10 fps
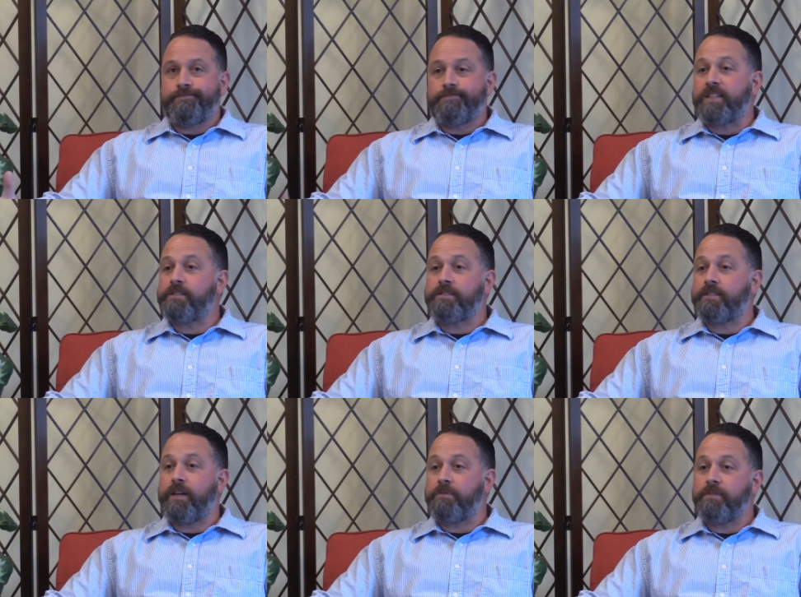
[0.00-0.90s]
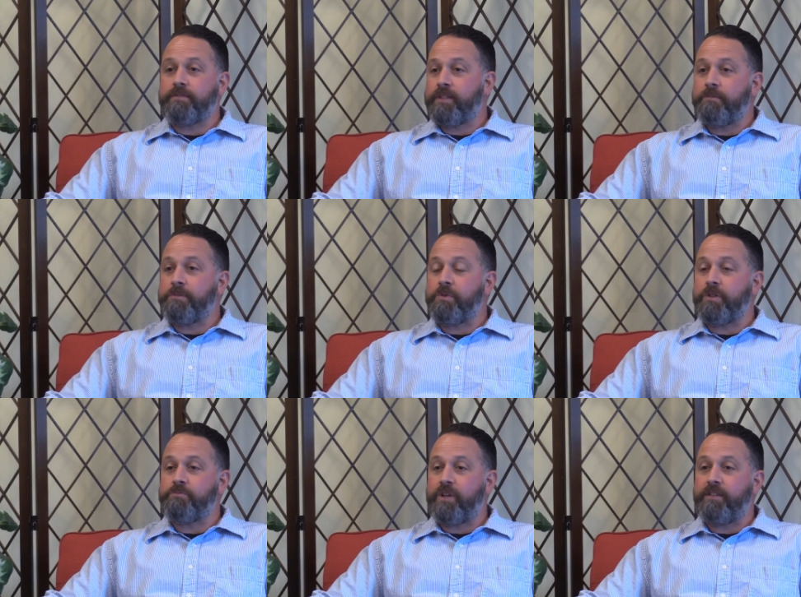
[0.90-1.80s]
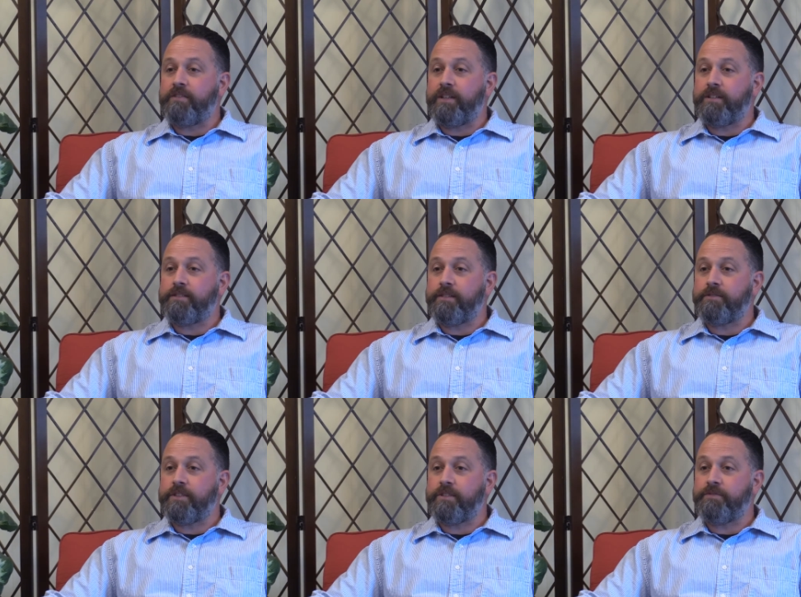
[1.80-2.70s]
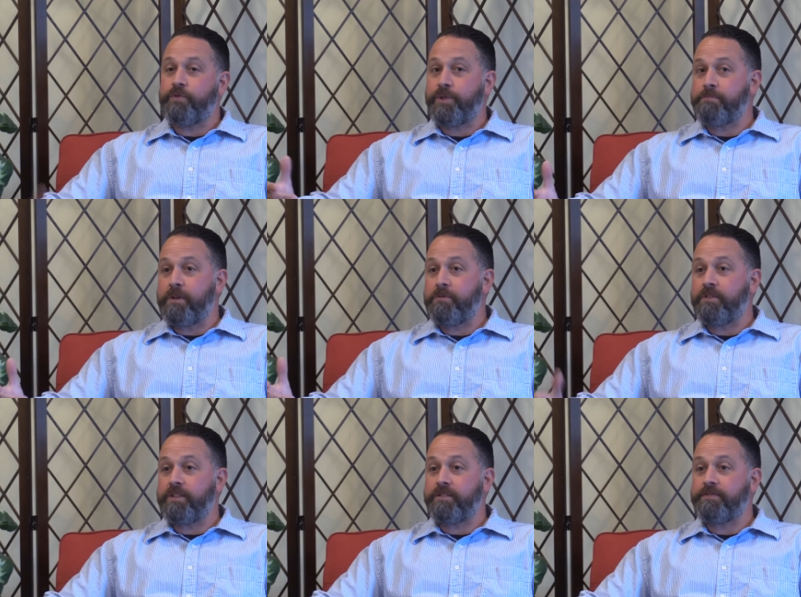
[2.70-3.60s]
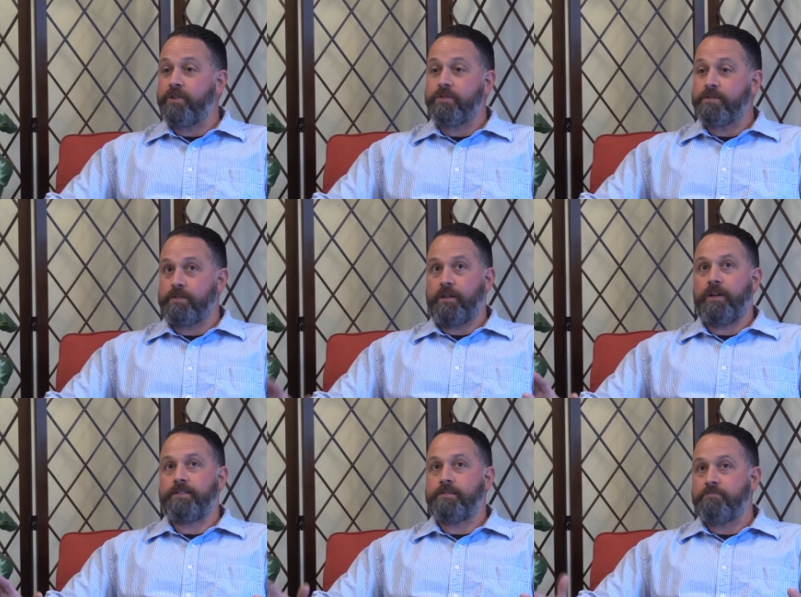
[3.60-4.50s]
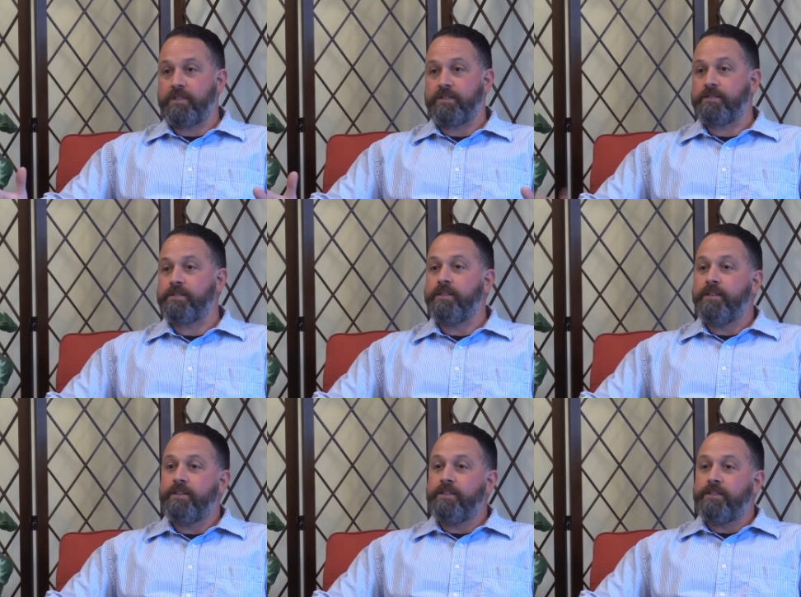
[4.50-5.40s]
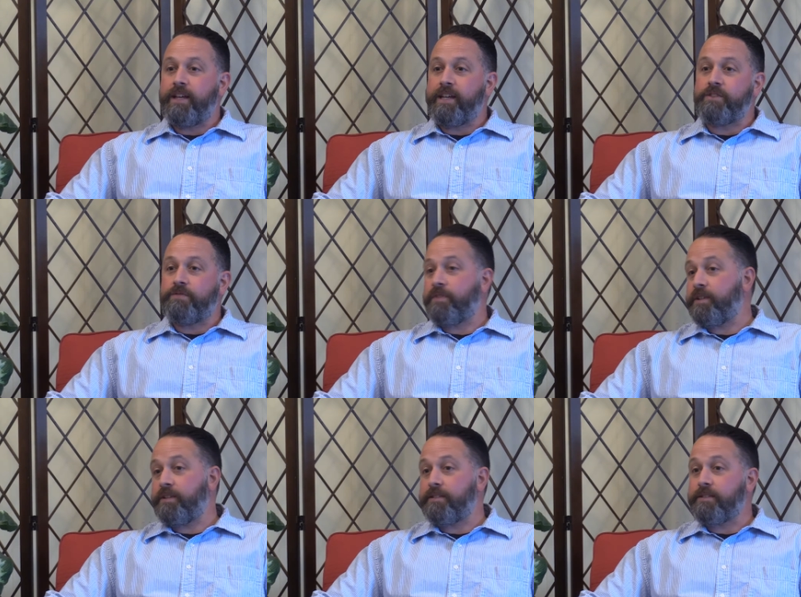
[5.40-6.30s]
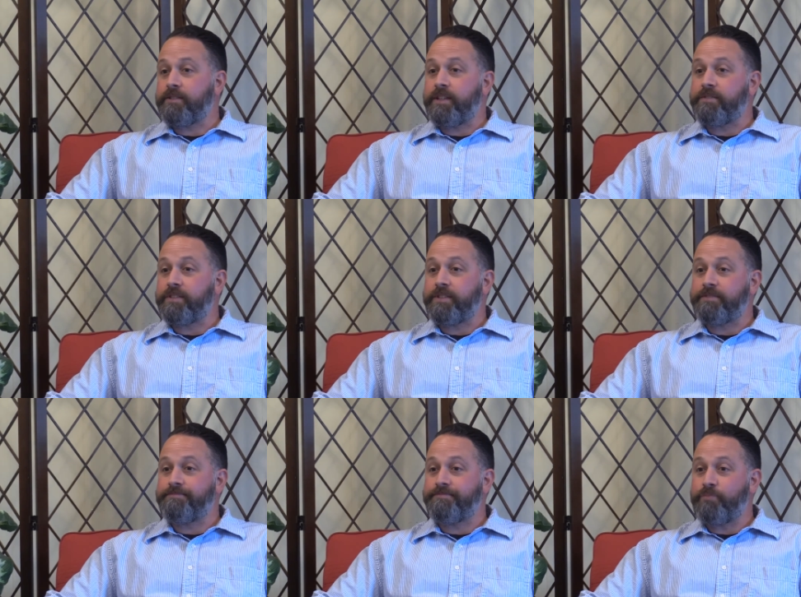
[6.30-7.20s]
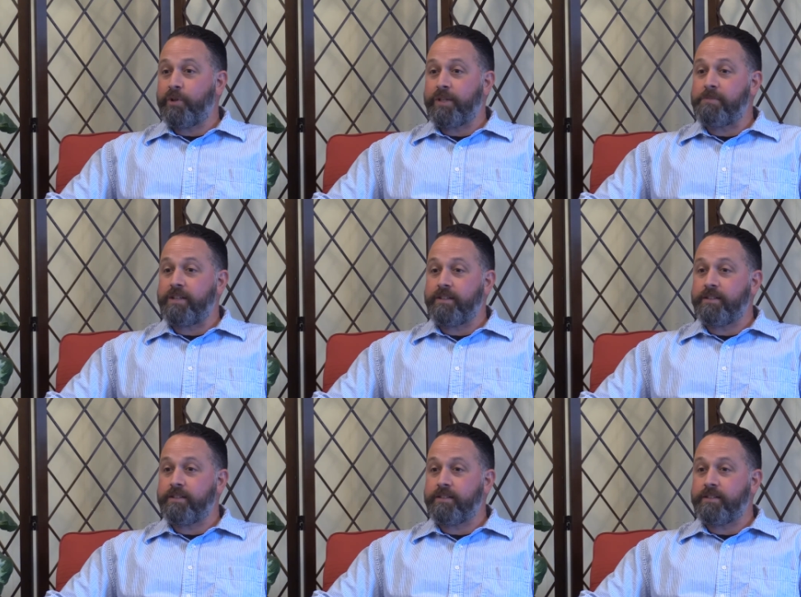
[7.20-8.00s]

things will just come to me while I'm driving around. So, the voice memo on your phone is awesome because hands-free, and you don't have to worry about anything.